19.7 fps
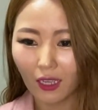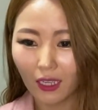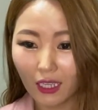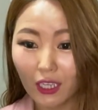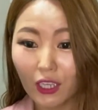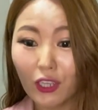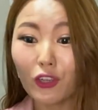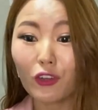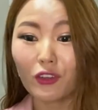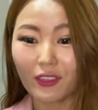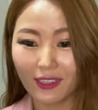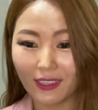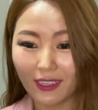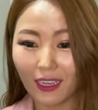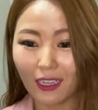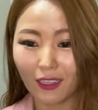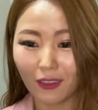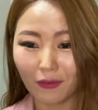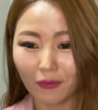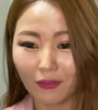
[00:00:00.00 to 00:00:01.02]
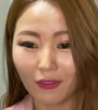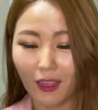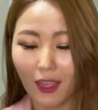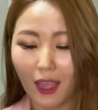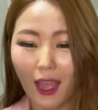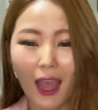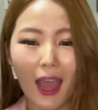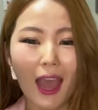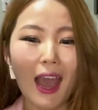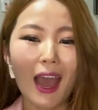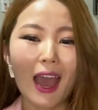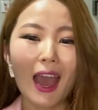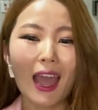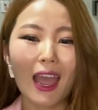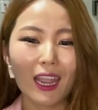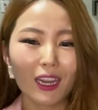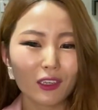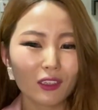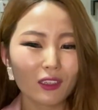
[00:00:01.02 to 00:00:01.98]
in yourself.
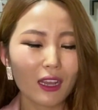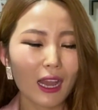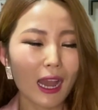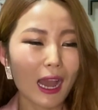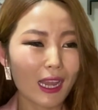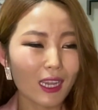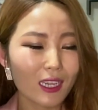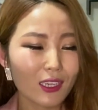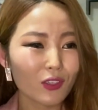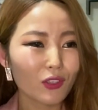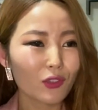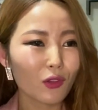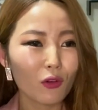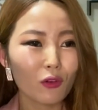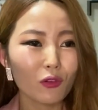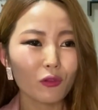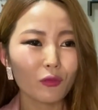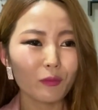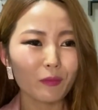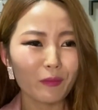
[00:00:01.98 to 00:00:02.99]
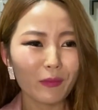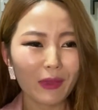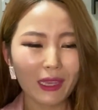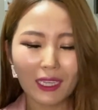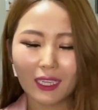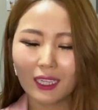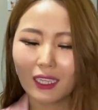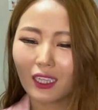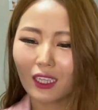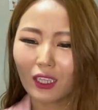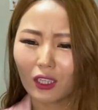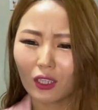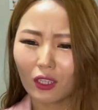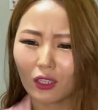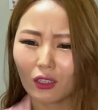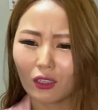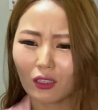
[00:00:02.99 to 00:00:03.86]
I, saw many,